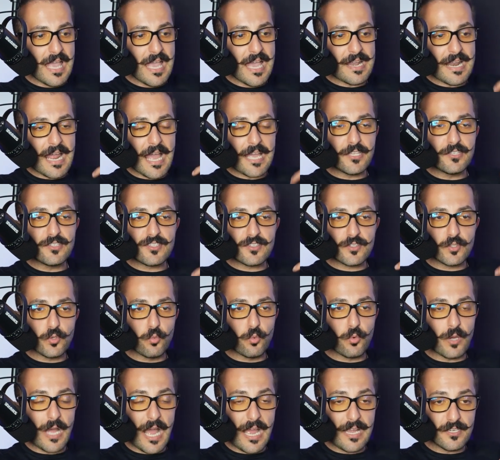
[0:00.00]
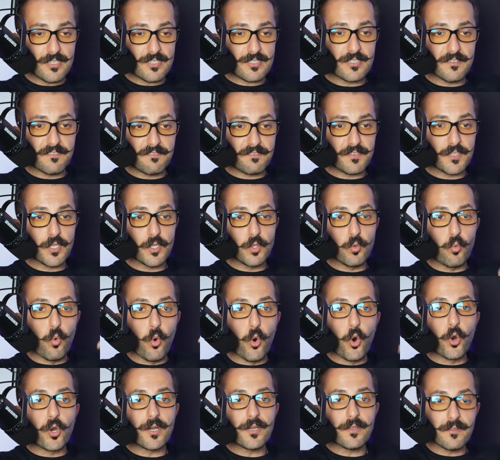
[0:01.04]
and I used to, I used to feel
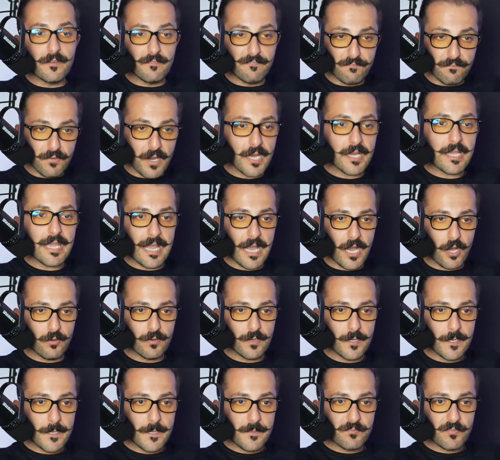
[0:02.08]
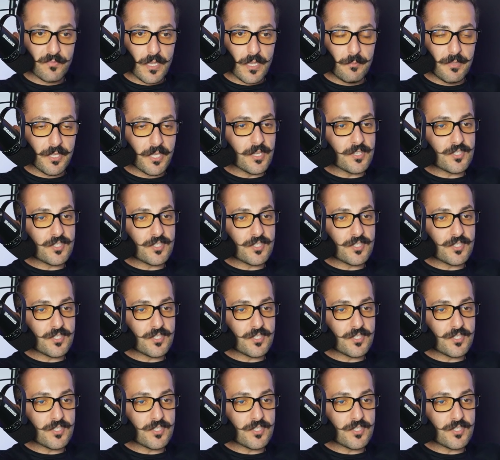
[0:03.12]
worn the fuck out huh.